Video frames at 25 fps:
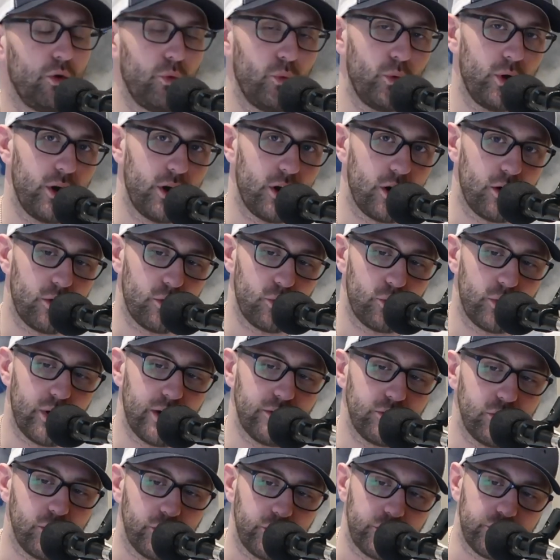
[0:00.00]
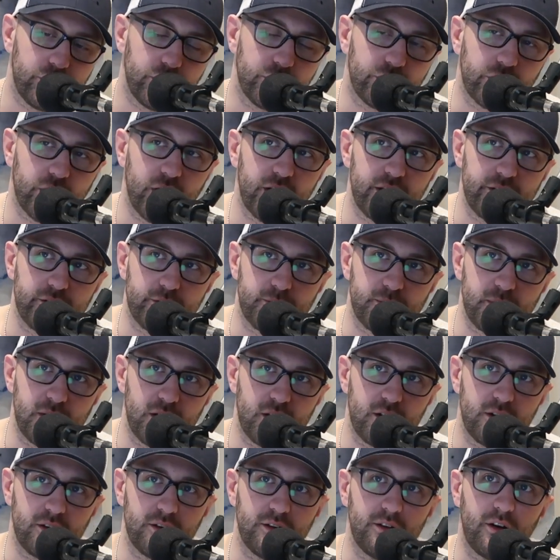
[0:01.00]
where Revel's just kind of
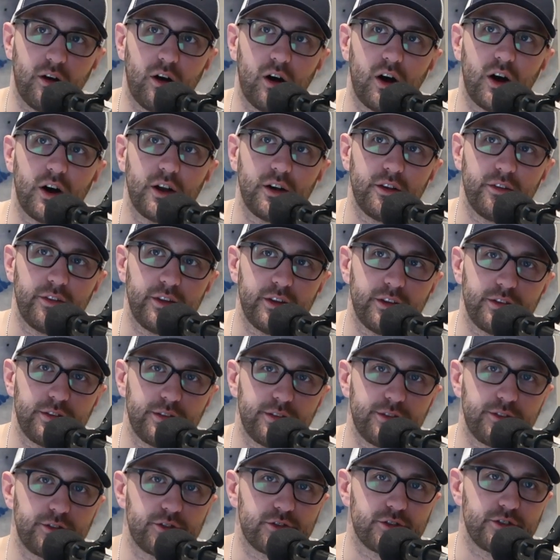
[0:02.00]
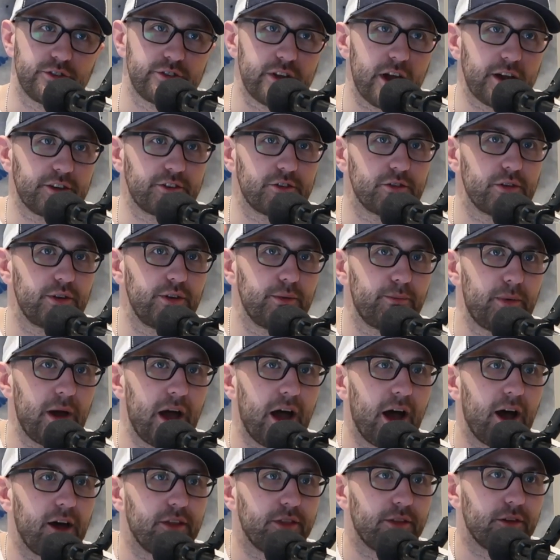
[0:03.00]
been on this trajectory
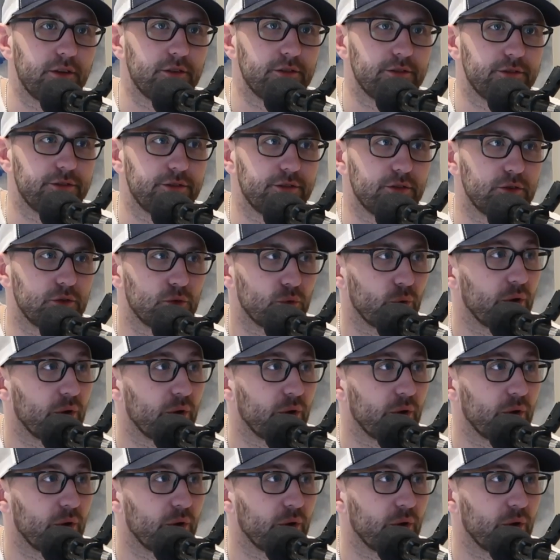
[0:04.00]
path of